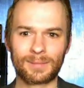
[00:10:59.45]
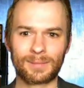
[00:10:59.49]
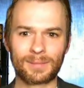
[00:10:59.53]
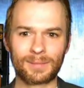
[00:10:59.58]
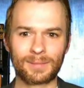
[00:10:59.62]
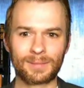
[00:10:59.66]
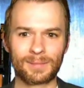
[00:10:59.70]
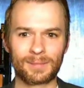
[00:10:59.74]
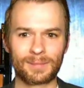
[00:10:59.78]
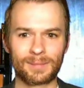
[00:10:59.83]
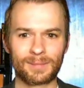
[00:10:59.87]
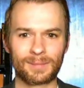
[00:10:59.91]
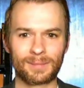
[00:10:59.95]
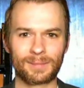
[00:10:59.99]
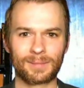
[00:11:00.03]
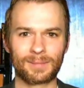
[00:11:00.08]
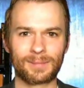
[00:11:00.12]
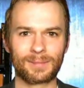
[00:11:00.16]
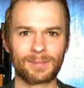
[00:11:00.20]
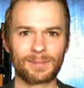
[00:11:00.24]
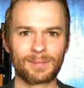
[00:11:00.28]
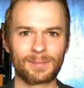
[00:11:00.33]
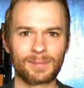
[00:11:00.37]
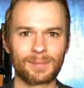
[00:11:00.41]

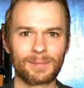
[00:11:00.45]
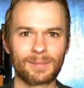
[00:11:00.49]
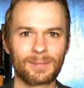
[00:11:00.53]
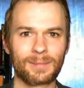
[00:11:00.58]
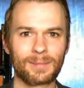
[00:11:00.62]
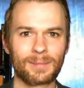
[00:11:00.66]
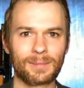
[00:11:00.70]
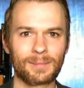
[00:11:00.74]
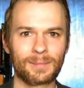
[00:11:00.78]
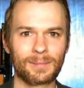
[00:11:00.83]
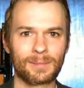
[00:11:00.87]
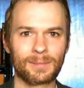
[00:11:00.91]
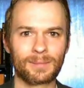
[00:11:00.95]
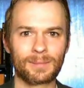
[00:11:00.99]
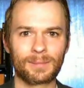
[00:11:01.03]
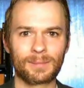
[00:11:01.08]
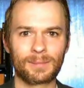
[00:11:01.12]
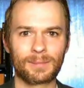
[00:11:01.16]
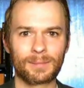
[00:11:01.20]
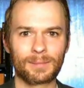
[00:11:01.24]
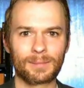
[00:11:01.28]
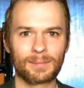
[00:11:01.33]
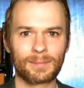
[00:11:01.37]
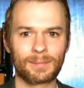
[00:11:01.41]

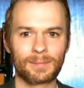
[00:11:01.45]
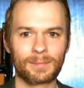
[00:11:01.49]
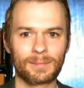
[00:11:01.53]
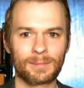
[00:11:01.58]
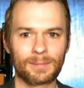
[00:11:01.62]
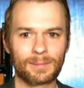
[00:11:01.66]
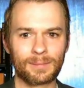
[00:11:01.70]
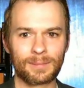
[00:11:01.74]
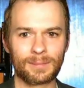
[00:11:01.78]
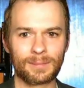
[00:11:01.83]
The person shown says nothing.